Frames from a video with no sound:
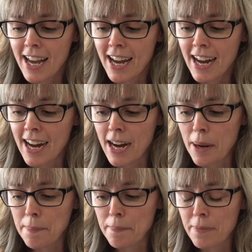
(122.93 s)

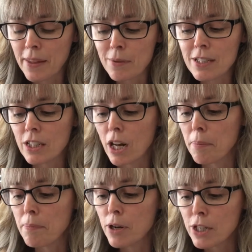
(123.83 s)
There was a lot
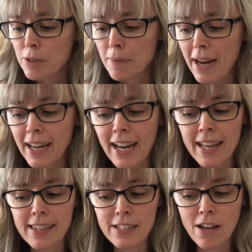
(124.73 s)
of pushback
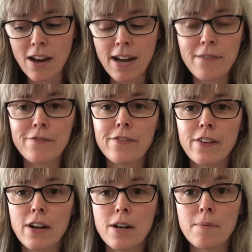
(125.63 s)
at the time
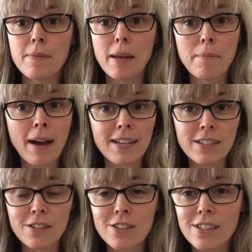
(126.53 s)
from the
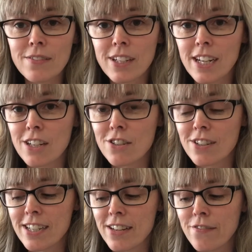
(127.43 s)
ambassadors of the
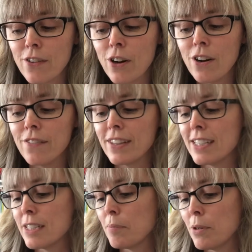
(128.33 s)
country involved. They
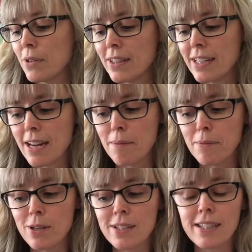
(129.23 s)
disputed the
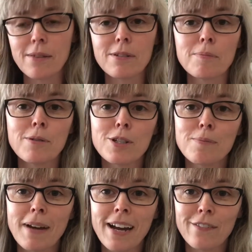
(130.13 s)
numbers. There was
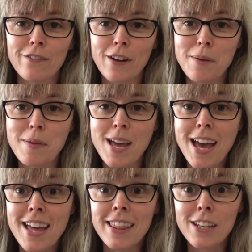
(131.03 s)
pushback from
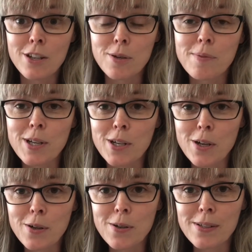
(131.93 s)
the European
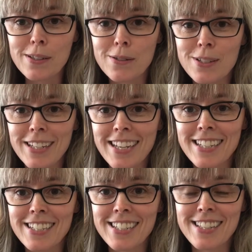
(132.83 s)
Cocoa
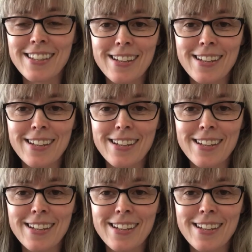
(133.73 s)
Association.